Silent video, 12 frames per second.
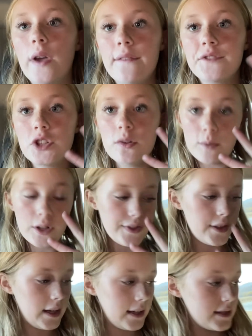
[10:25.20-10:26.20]
have three more
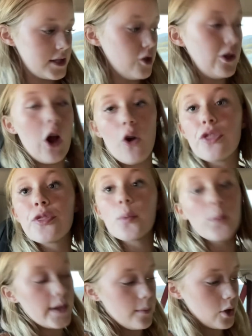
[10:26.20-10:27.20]
things, then
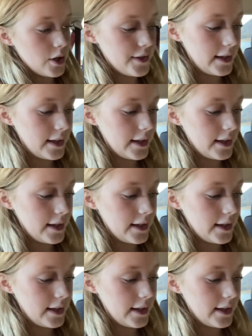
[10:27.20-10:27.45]
we're